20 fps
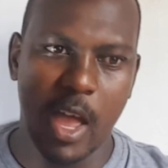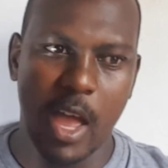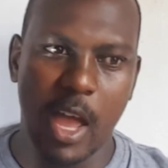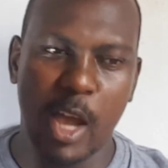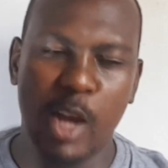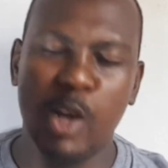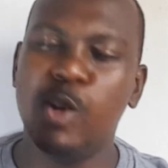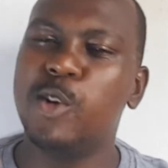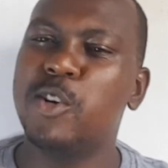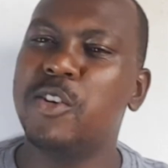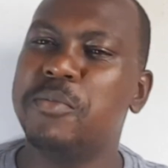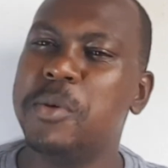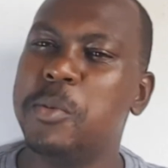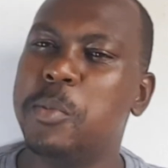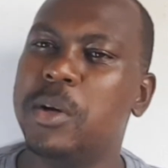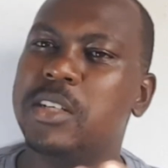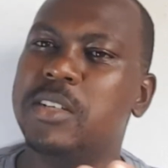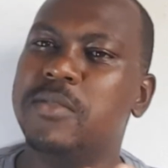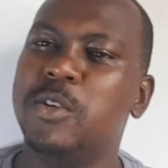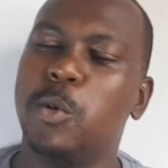a lot of people are
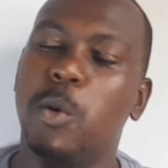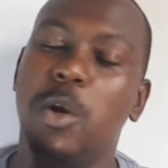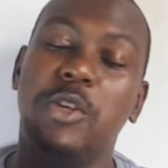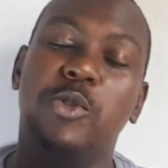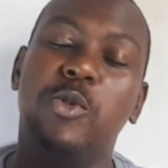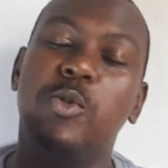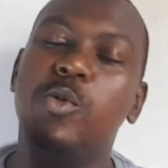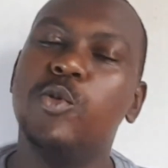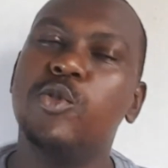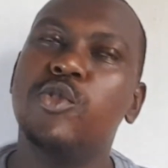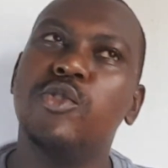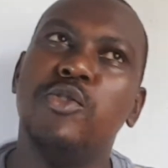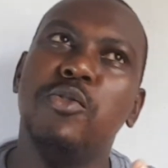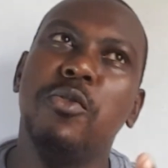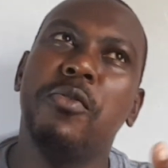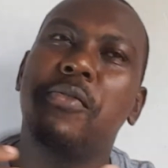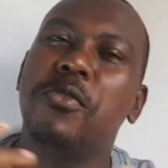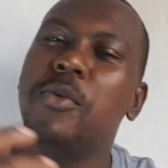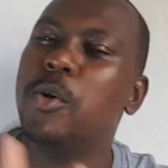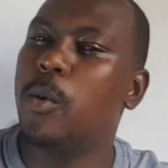definitely going to
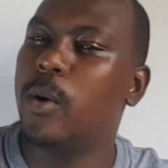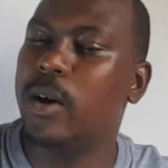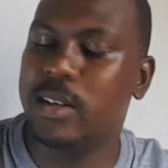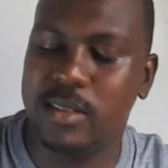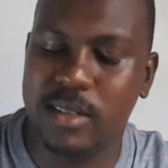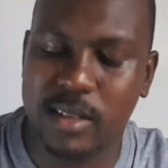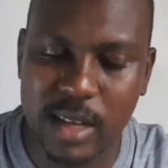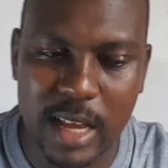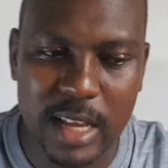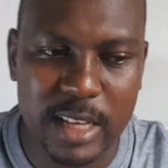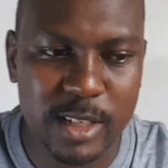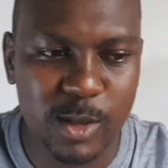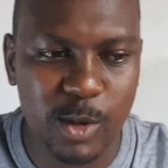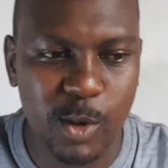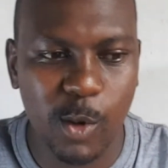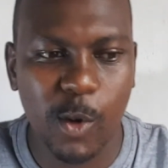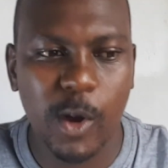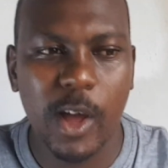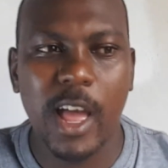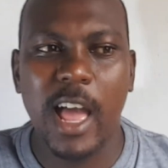follow what he says.
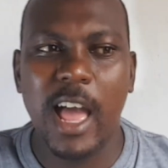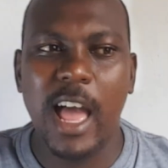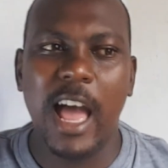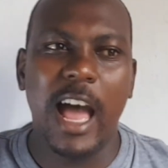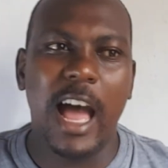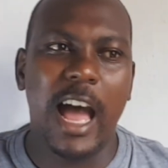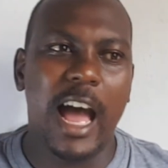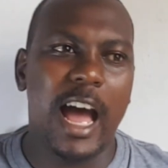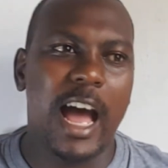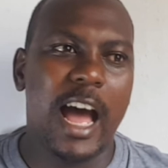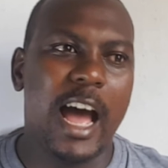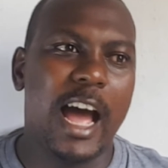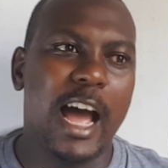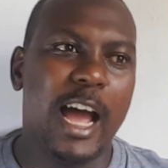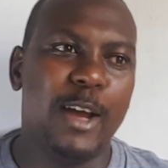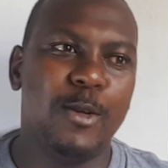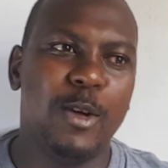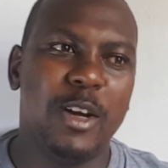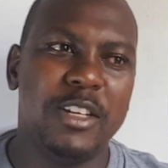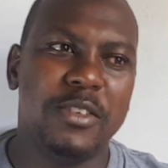So
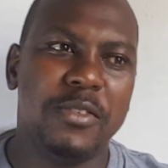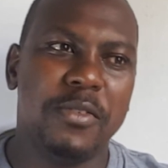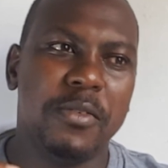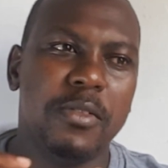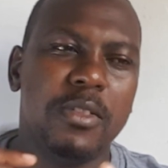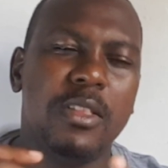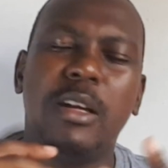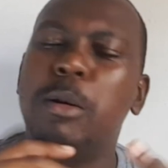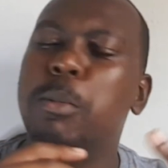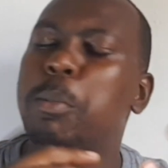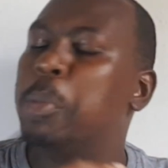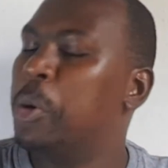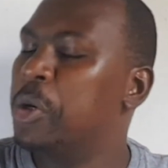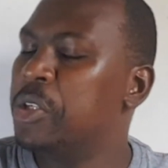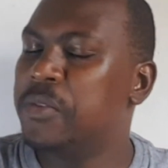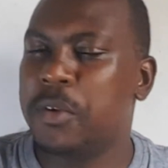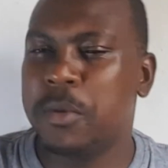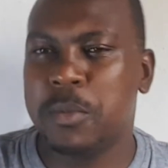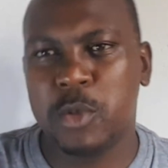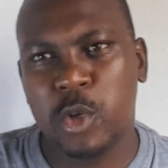the reports
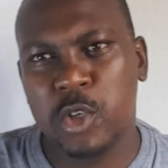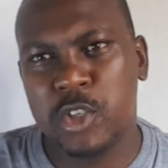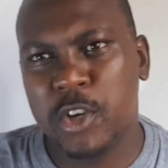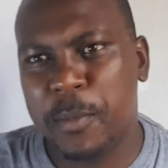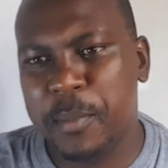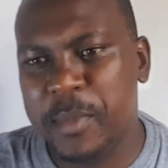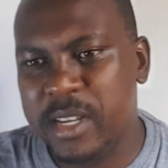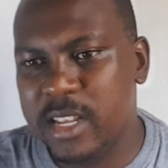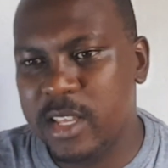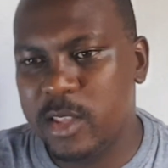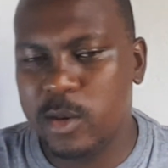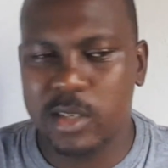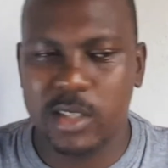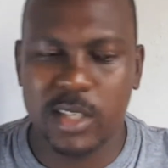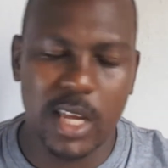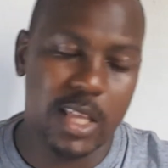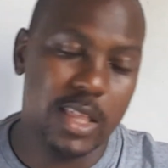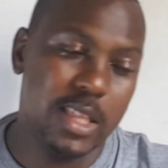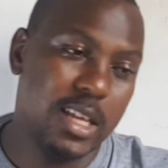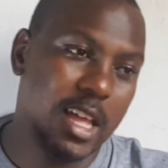from social media, they were
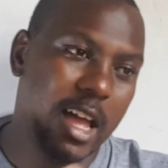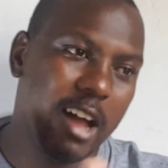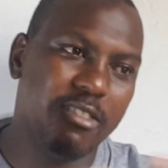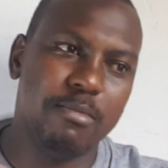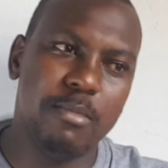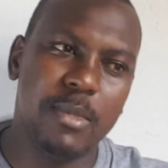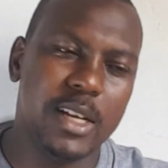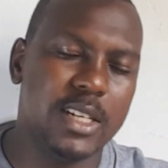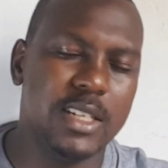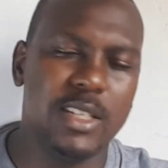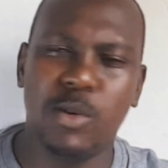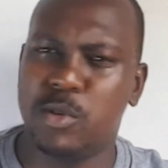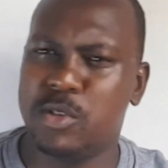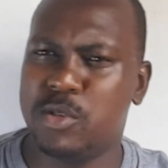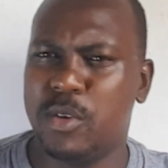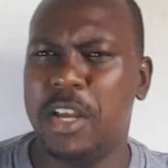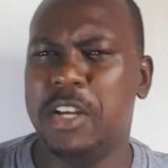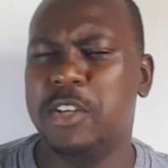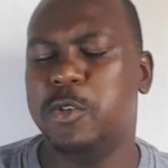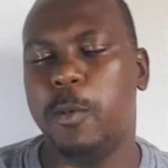saying the government was
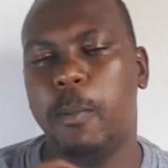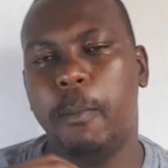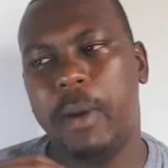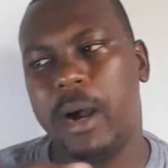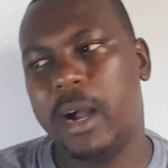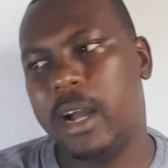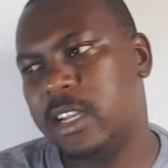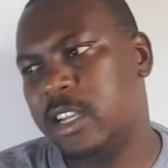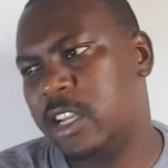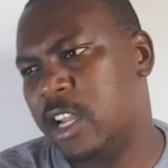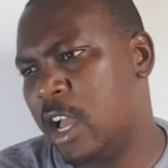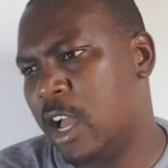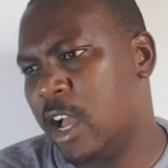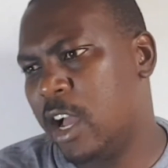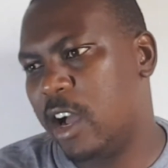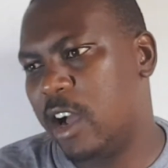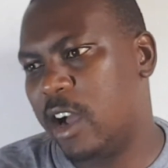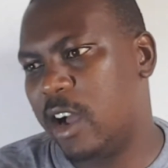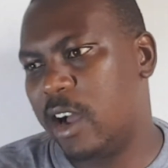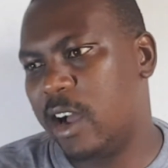going to ban
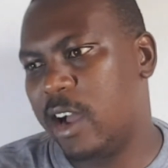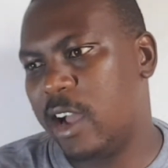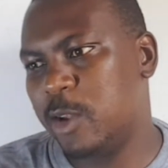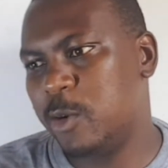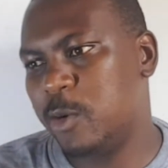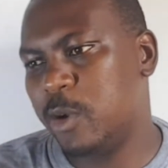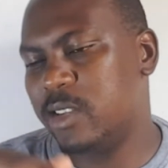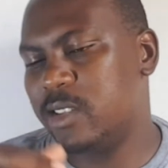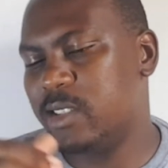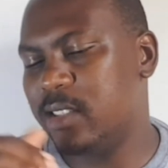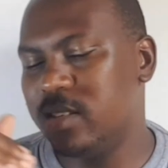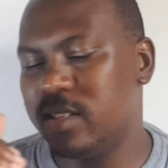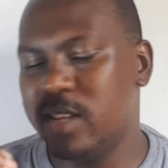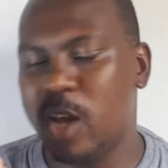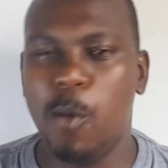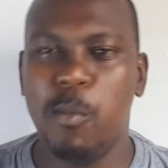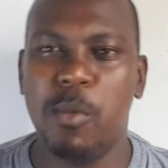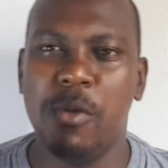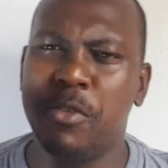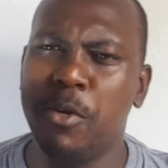this
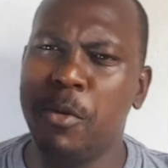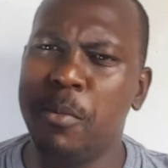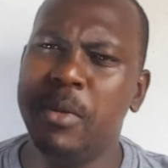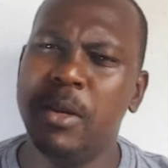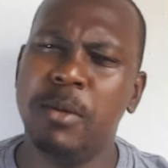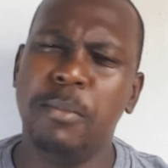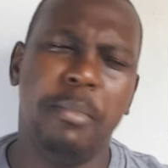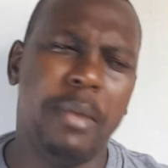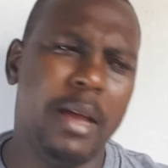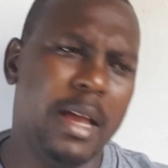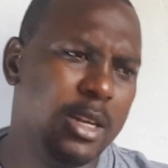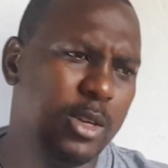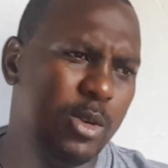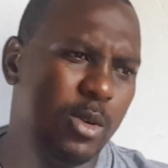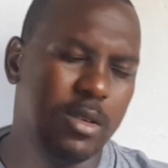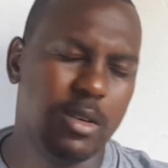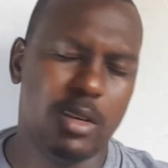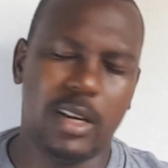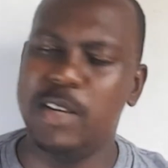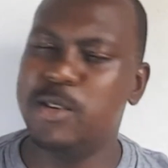album from being played on
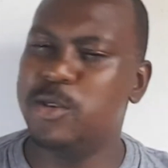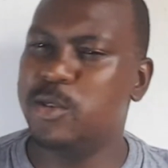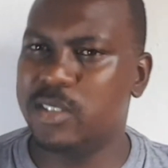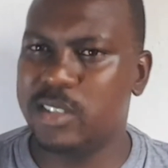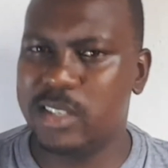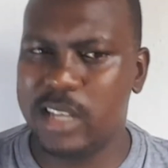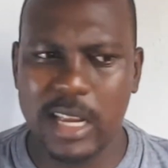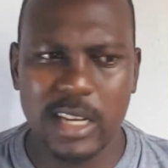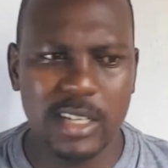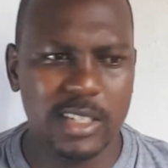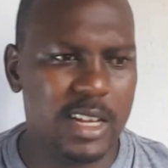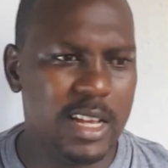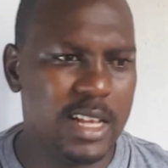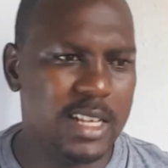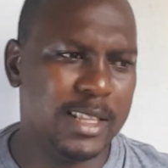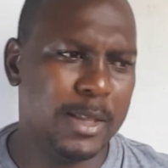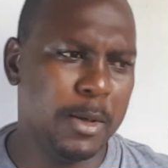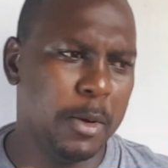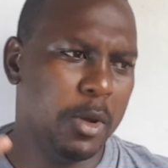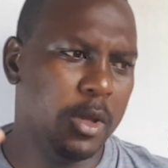radio stations,
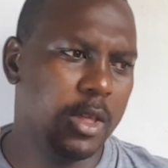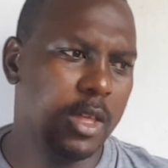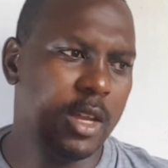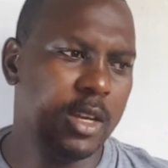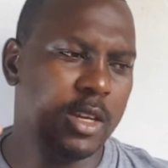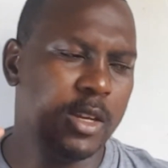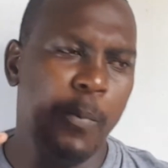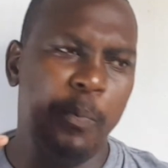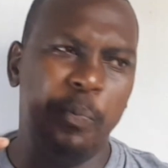and